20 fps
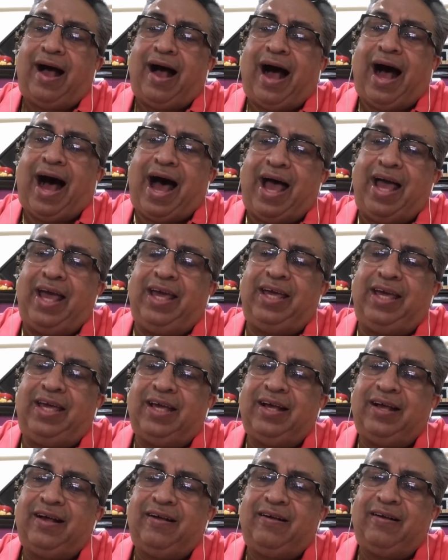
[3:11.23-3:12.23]
I,
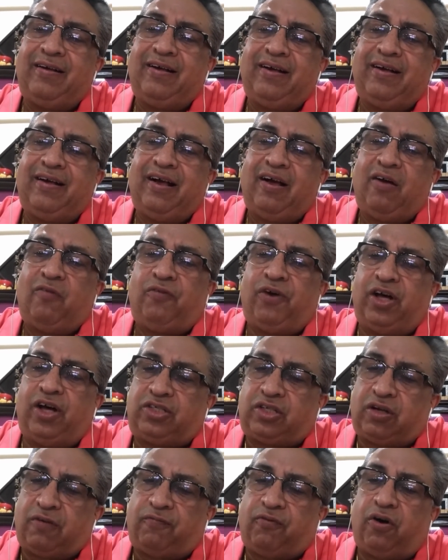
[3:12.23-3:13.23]

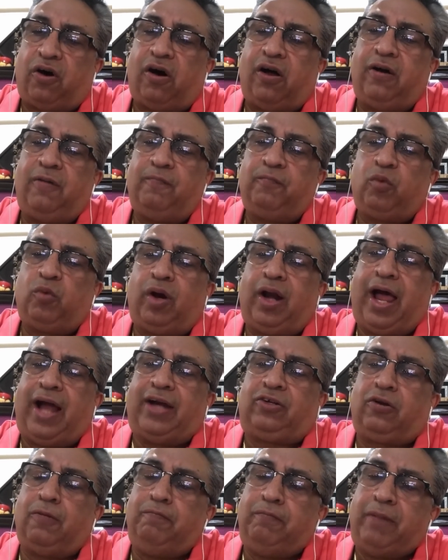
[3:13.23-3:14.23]
first of all, would
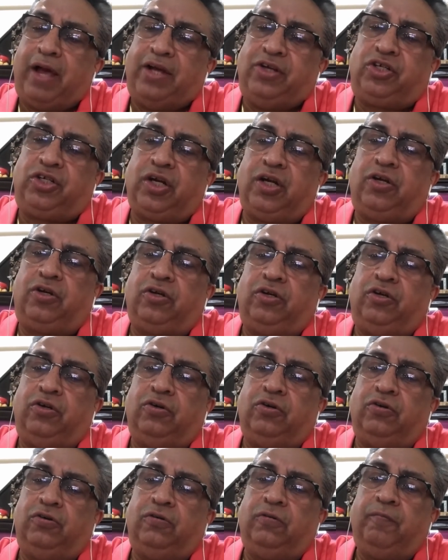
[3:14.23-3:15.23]
like to mention to
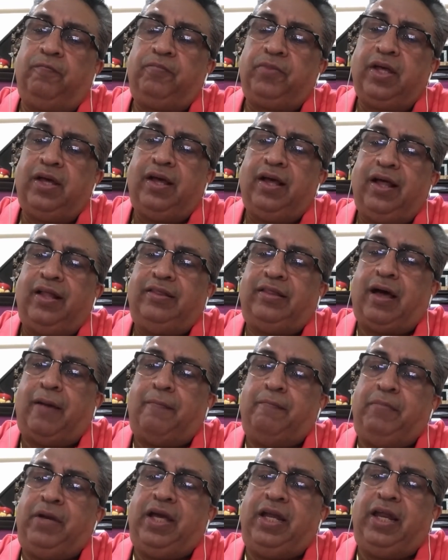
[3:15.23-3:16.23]
you the
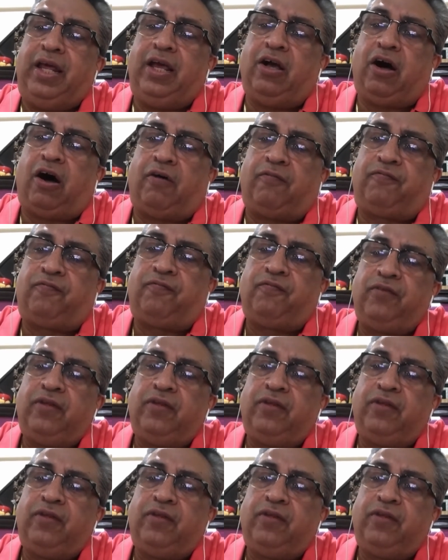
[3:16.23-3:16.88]
meaning of